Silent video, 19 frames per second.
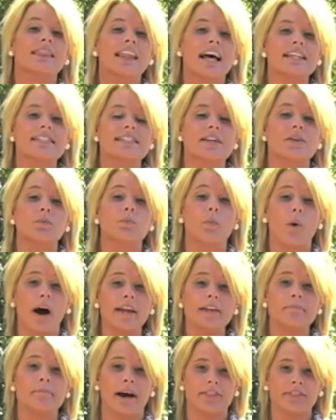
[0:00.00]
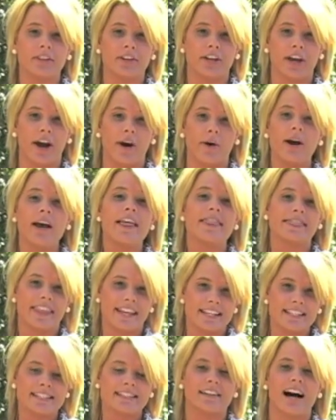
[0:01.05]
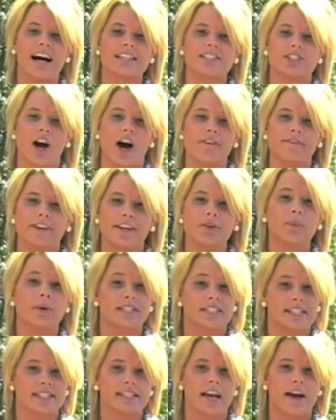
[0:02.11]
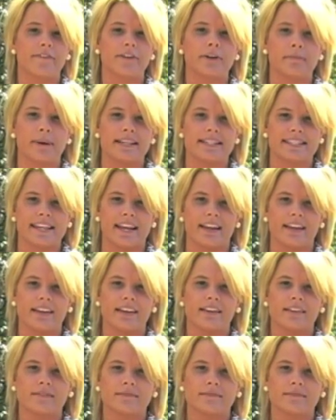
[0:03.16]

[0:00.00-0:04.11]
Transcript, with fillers: Less than one month ago, this glass dolphin was discovered missing.